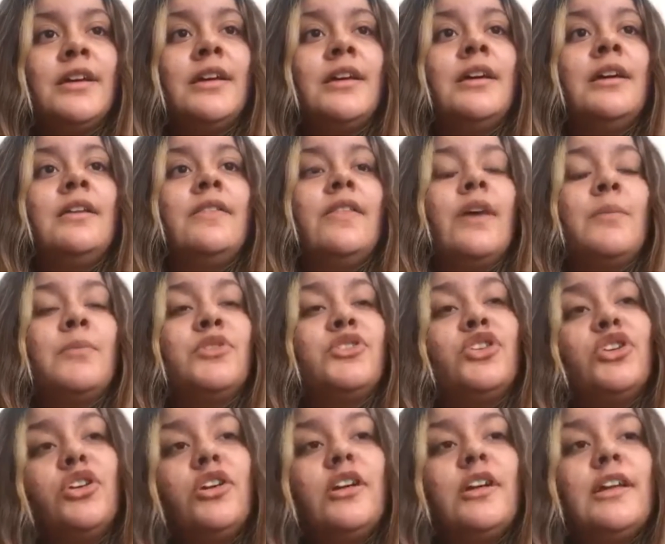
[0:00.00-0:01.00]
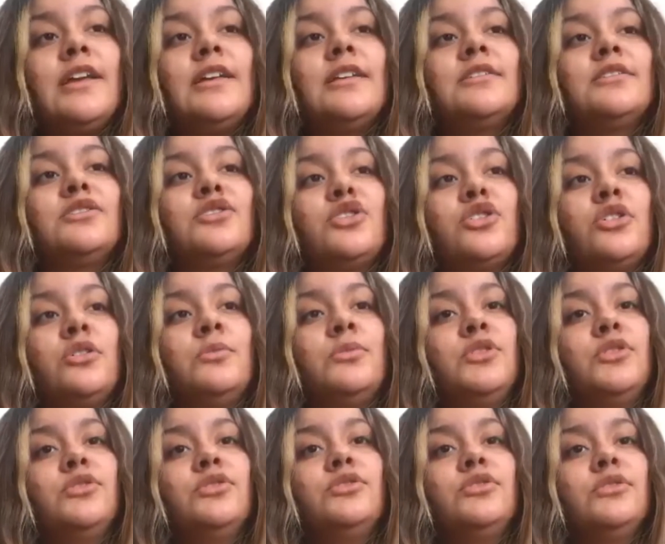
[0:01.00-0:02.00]
that modernity is a term
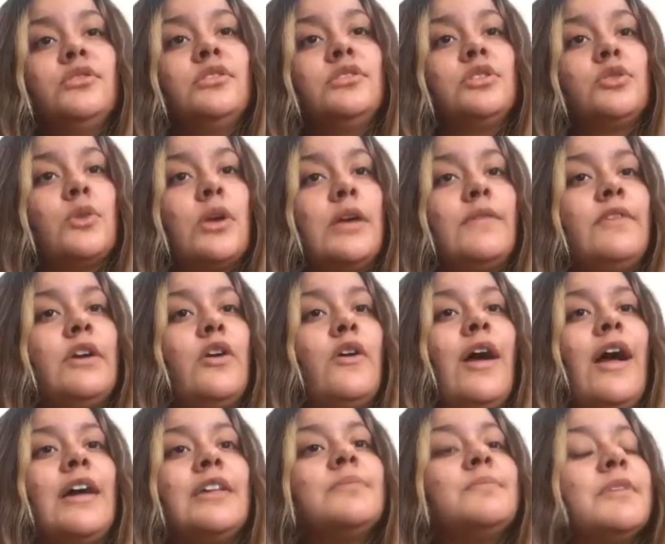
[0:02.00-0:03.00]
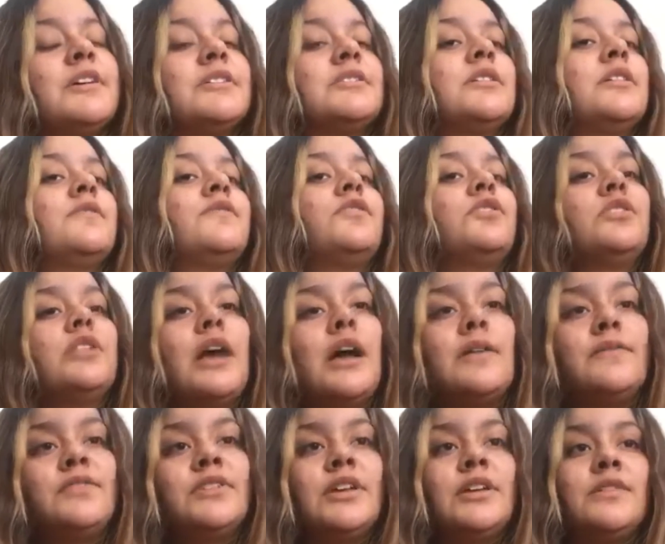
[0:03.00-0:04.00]
used to describe how aspects of our
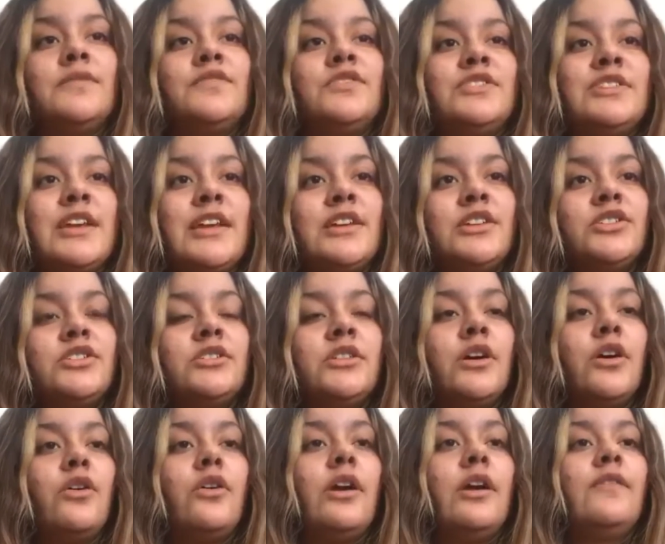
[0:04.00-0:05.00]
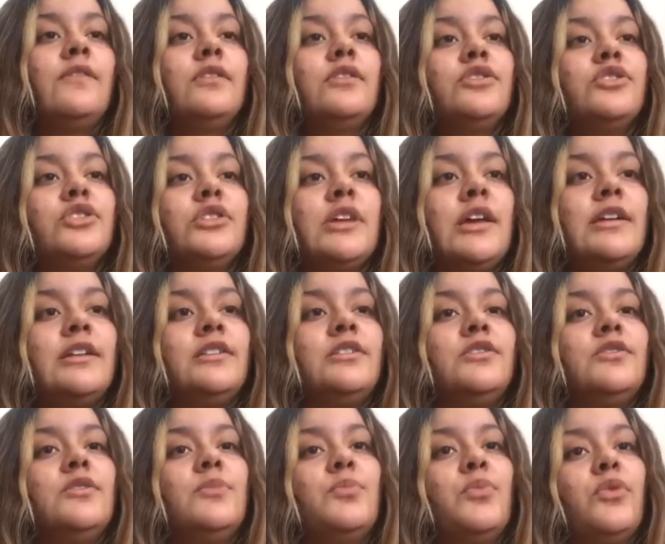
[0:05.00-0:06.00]
lives have changed or evolutionated to
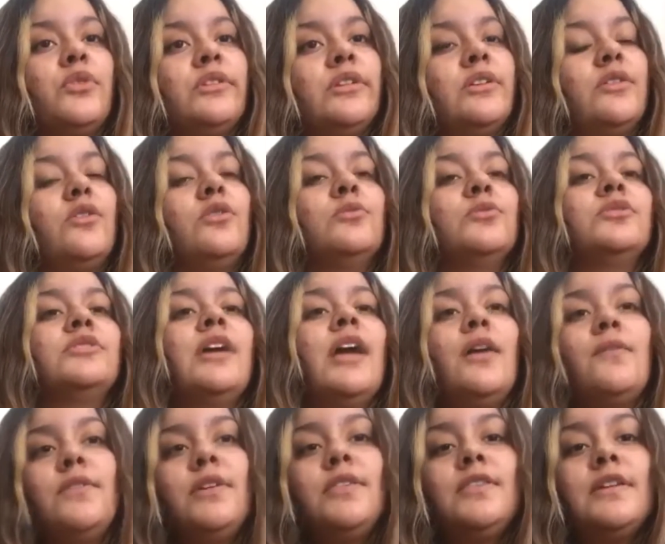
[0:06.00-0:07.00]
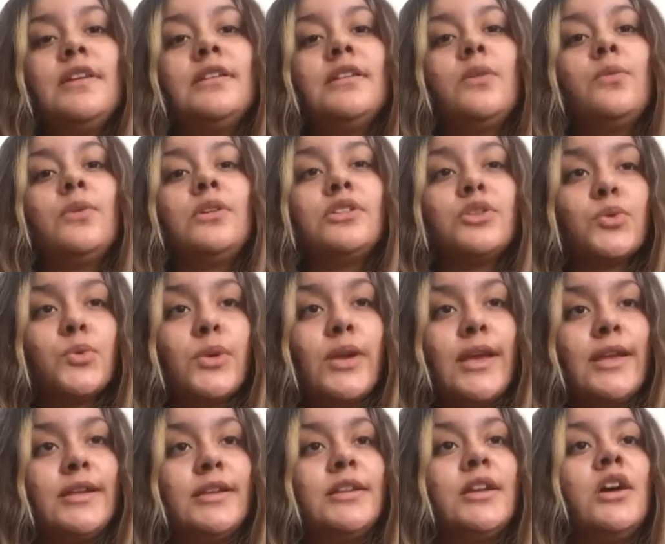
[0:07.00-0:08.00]
the point that almost everything that was
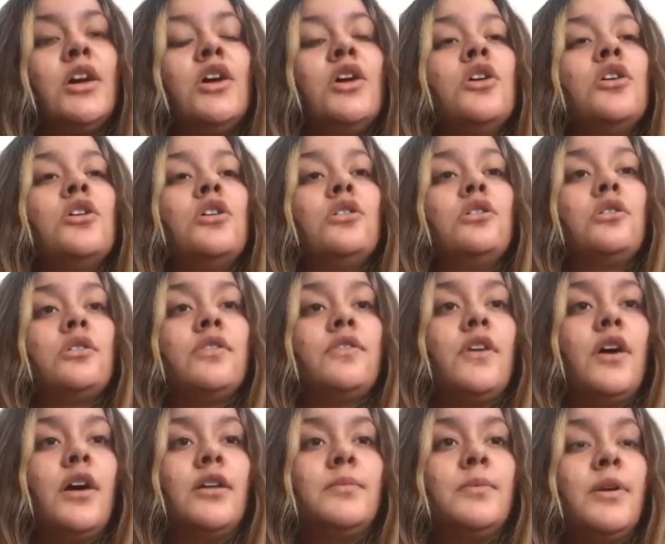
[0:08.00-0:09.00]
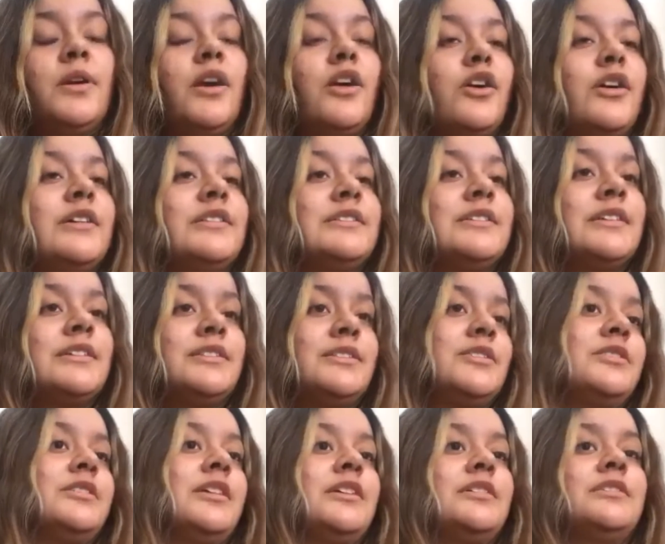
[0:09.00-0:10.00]
created or thought by our
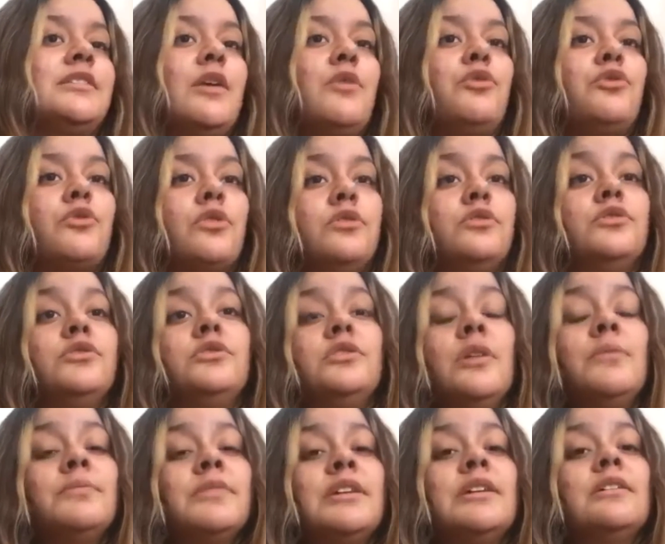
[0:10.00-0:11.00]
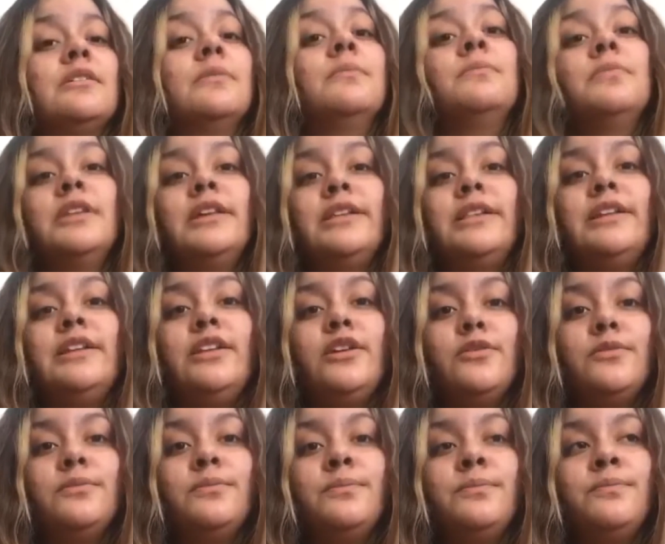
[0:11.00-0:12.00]
ancestors has now grown to something completely new.
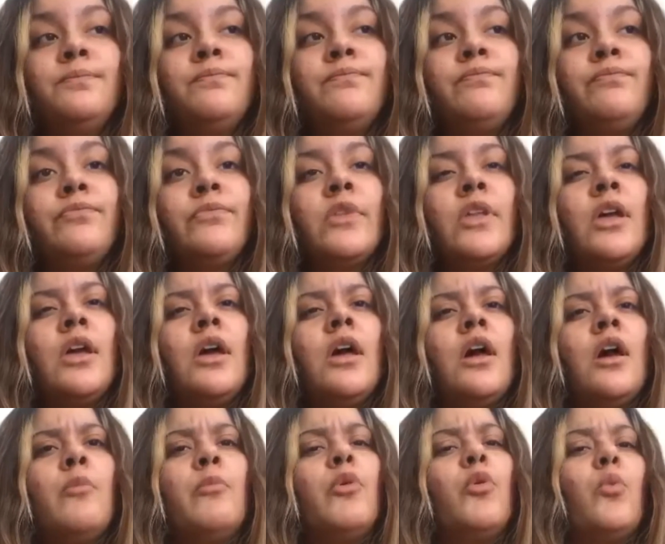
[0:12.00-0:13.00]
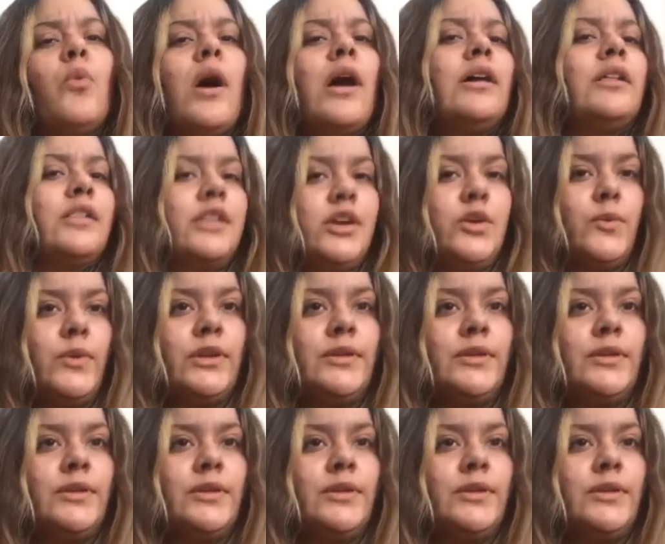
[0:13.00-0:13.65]
But why liquid?